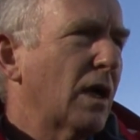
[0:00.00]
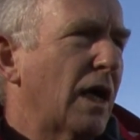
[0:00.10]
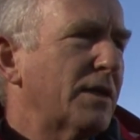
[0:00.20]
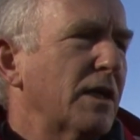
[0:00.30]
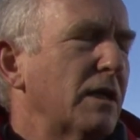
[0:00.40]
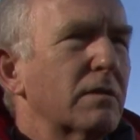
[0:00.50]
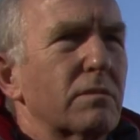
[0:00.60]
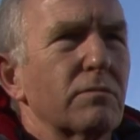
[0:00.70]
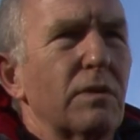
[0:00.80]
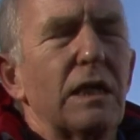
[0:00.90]
I think
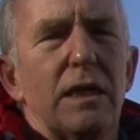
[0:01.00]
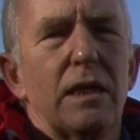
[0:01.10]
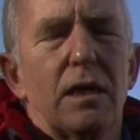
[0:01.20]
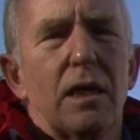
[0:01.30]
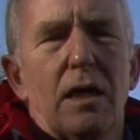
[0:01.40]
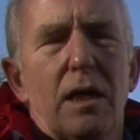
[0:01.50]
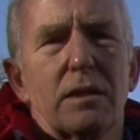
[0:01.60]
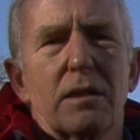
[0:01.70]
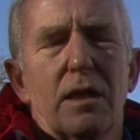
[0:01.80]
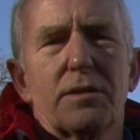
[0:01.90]

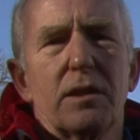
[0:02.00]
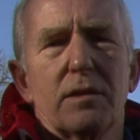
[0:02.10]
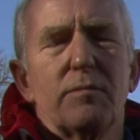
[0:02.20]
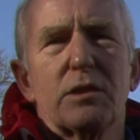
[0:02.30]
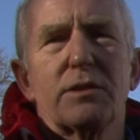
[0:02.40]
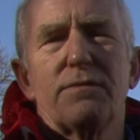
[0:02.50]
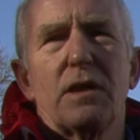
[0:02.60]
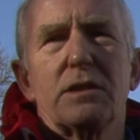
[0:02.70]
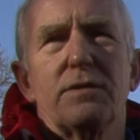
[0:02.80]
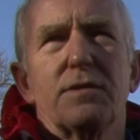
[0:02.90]
the most
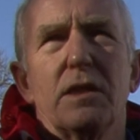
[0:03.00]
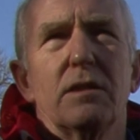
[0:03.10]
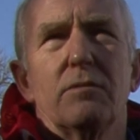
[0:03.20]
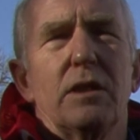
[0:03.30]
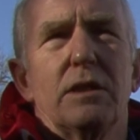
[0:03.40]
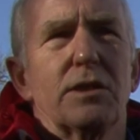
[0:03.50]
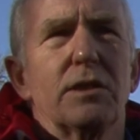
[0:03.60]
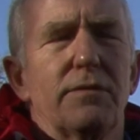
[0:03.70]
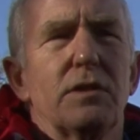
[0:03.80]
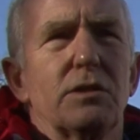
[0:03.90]
effective thing that we as
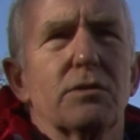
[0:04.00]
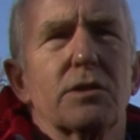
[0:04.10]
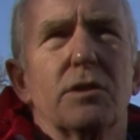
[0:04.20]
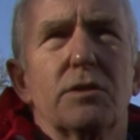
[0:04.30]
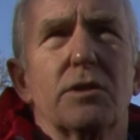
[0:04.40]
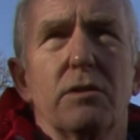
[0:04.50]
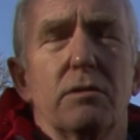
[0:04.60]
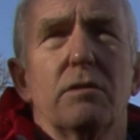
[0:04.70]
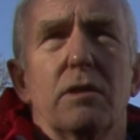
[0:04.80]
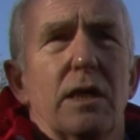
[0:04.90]
individuals can
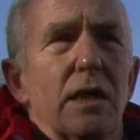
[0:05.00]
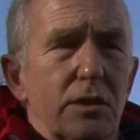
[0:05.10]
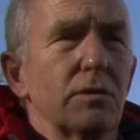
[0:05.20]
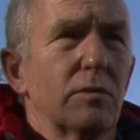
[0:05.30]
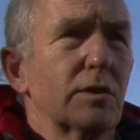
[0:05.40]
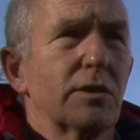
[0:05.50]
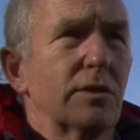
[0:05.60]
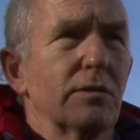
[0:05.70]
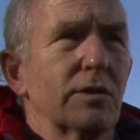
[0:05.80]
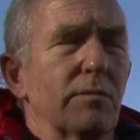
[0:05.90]
do, and I do want to
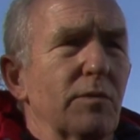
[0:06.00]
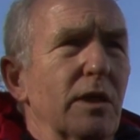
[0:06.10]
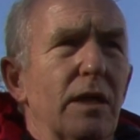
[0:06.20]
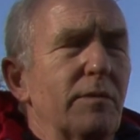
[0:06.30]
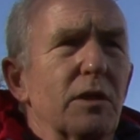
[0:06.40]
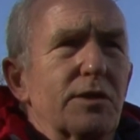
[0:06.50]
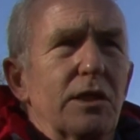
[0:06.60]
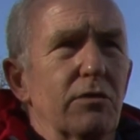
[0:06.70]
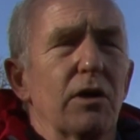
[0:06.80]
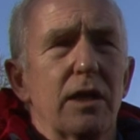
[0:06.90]
do something, and I'm not
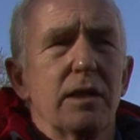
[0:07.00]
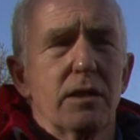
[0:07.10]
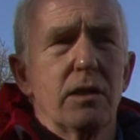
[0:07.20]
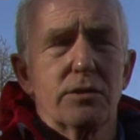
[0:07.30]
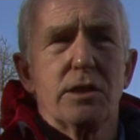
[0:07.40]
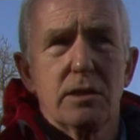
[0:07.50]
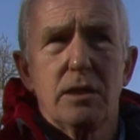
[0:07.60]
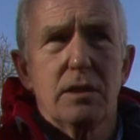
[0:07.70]
decrying those in